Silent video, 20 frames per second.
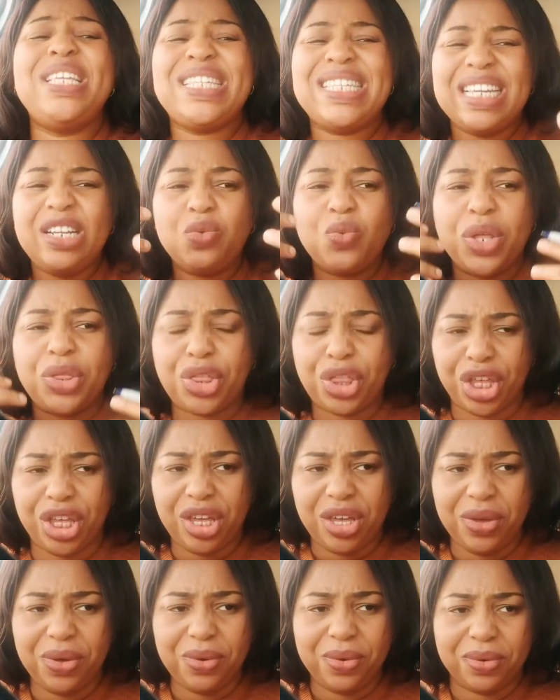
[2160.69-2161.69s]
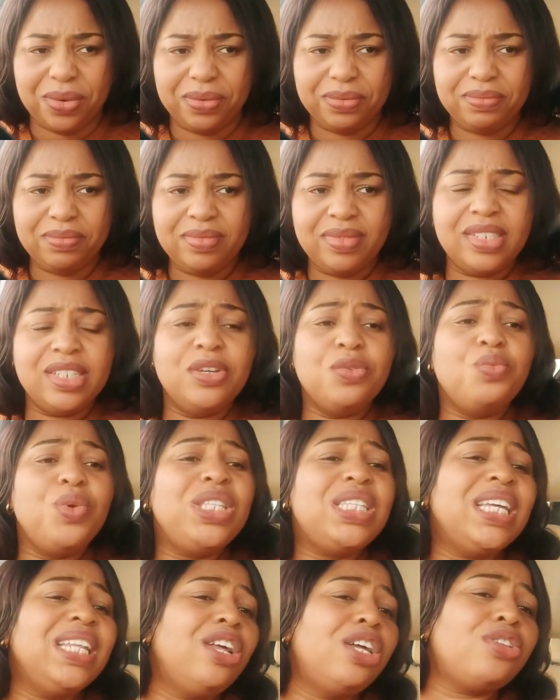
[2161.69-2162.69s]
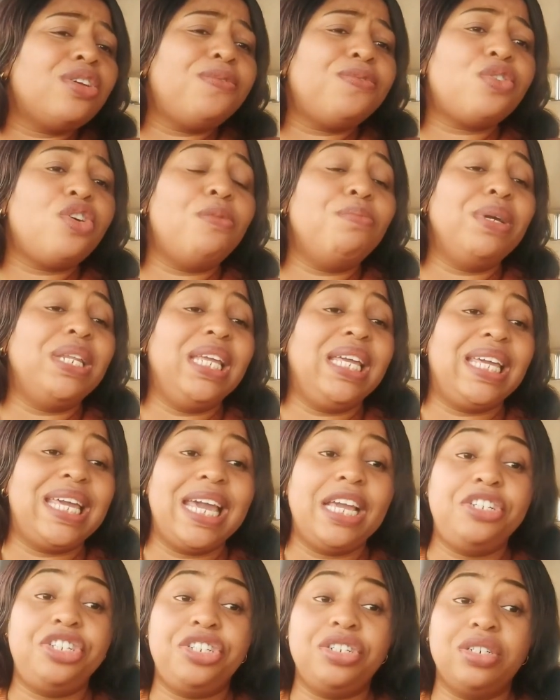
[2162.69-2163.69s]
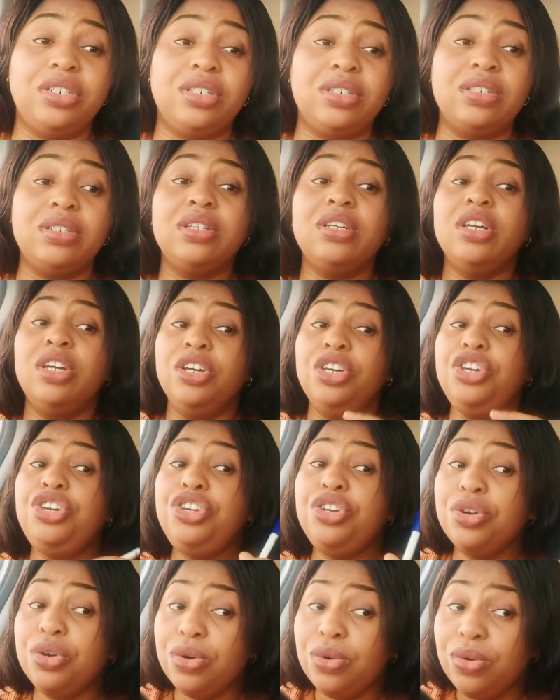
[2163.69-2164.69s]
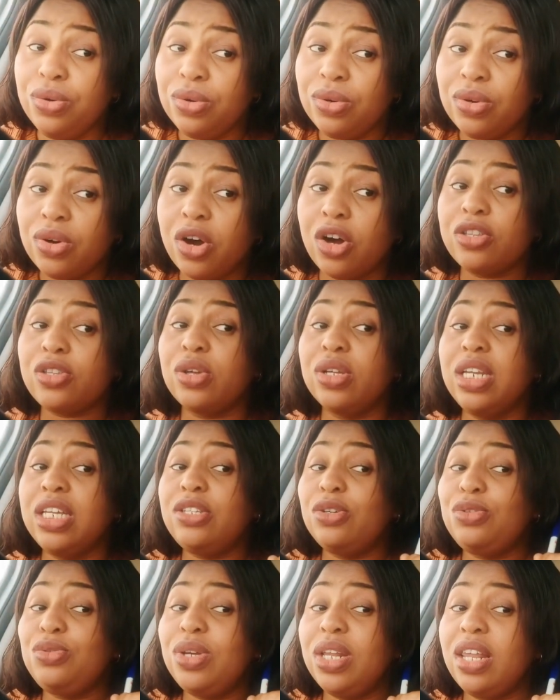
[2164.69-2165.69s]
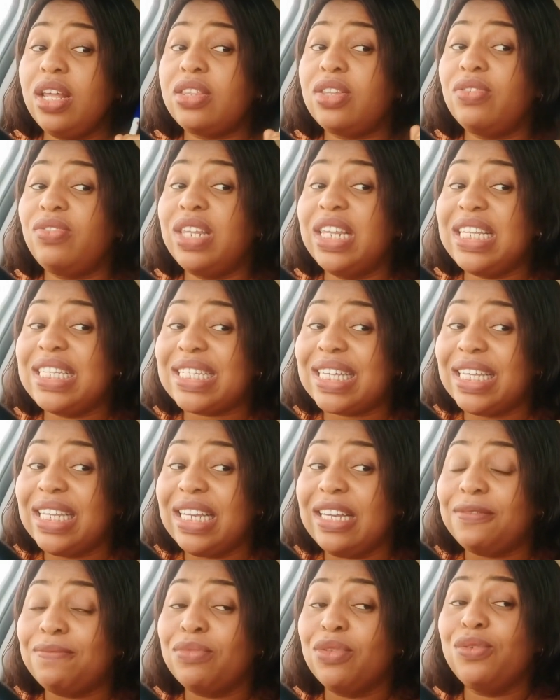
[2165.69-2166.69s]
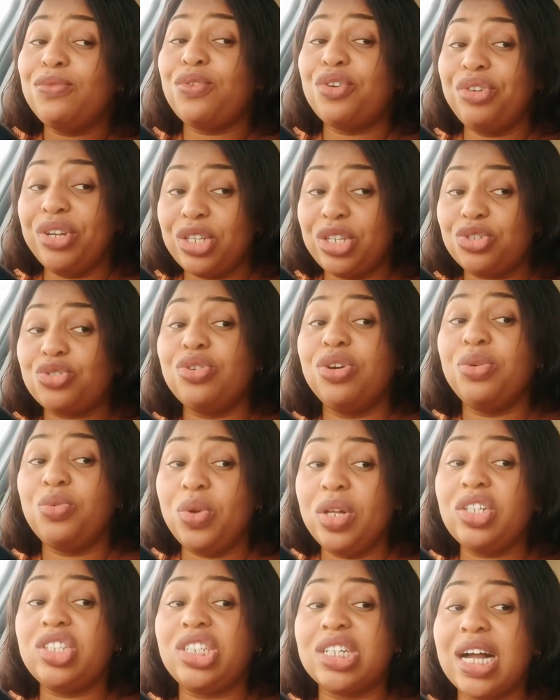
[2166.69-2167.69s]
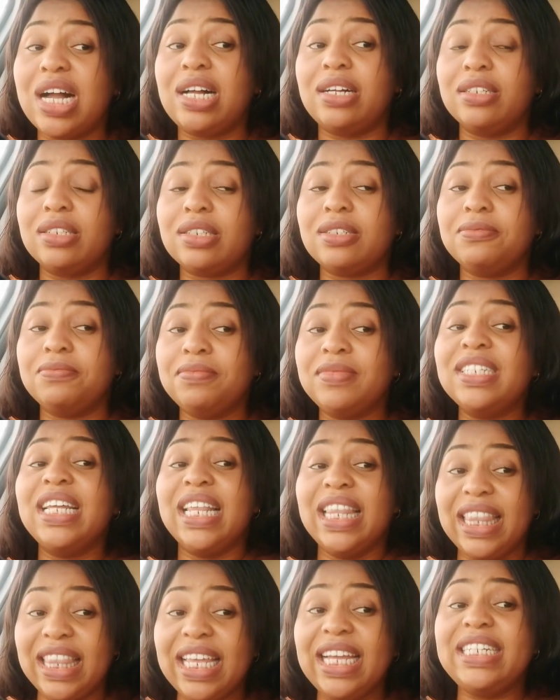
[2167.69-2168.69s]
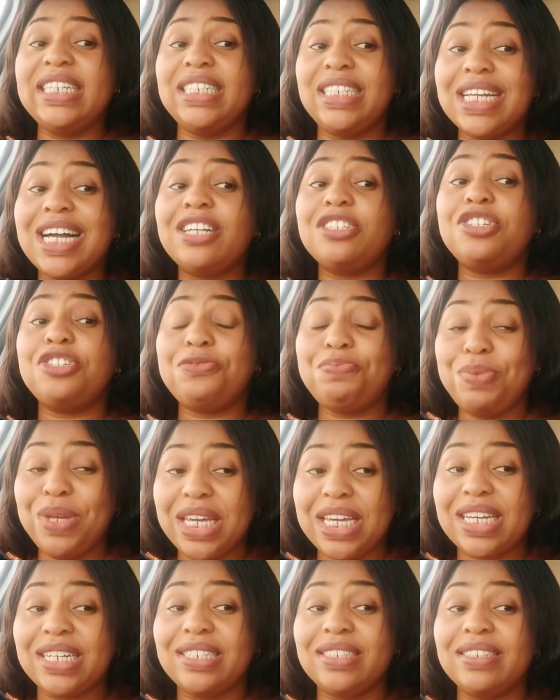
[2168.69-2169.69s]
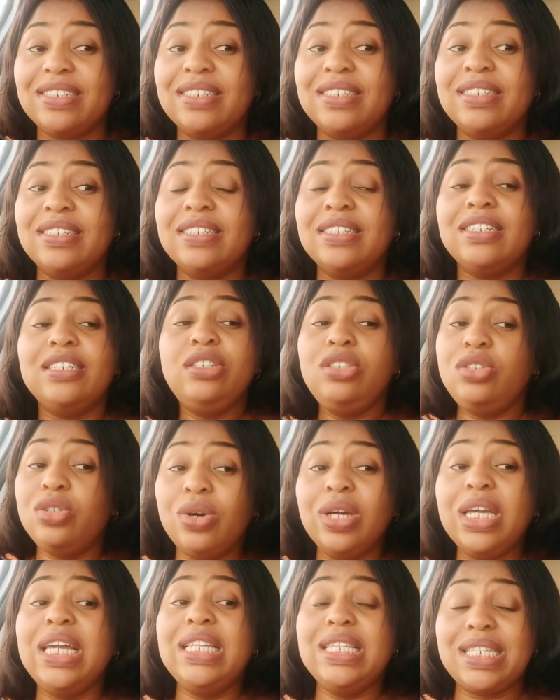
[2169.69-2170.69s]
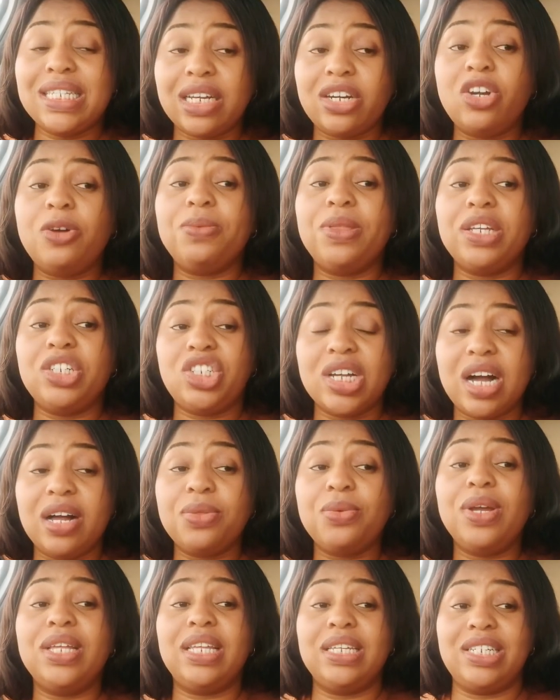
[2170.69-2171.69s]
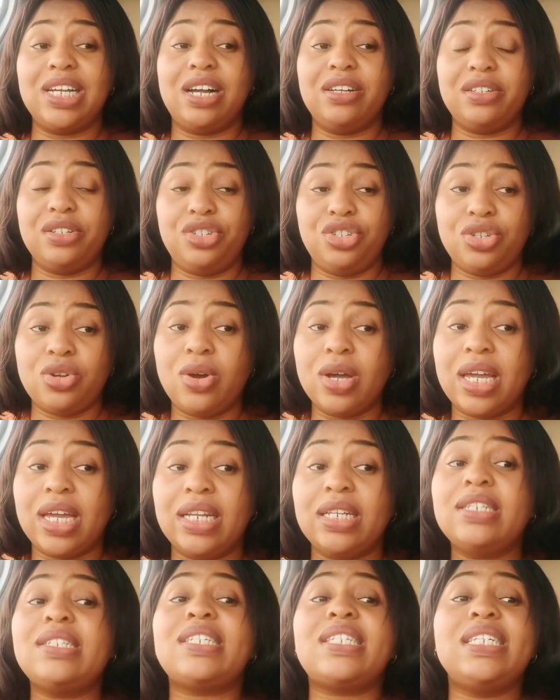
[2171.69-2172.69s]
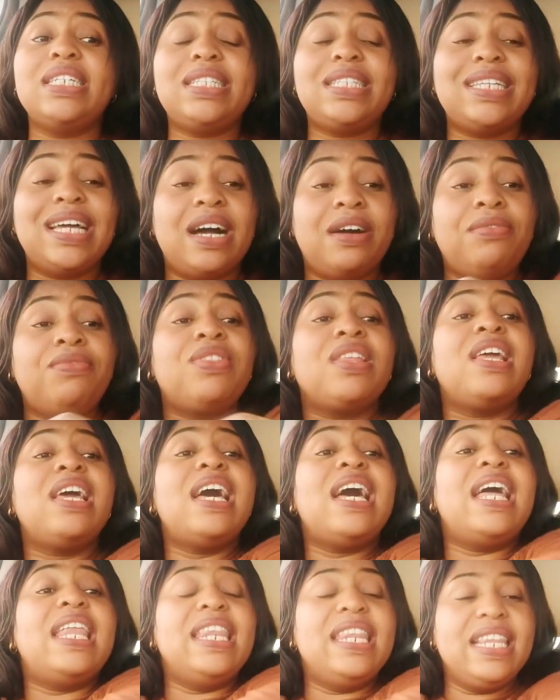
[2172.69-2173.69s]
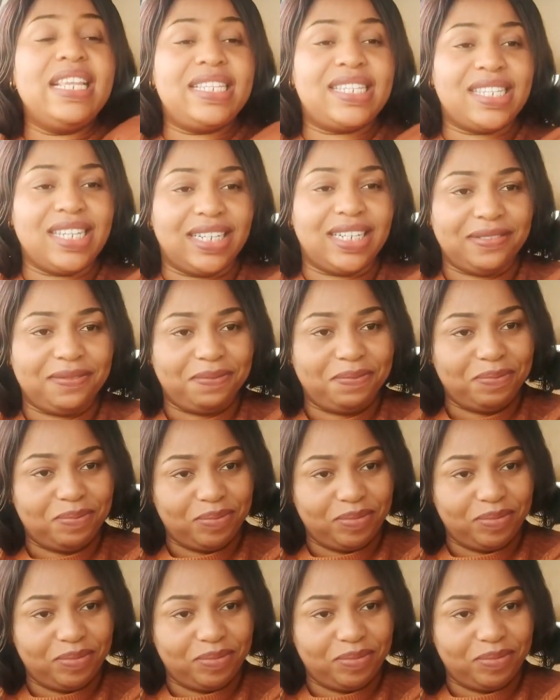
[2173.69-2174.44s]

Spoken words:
reason with you with a lot of communication. You also need to do a lot of listening for a strong-willed child. Let the child speak. Don't interrupt the child when the child is talking. Sit down and listen.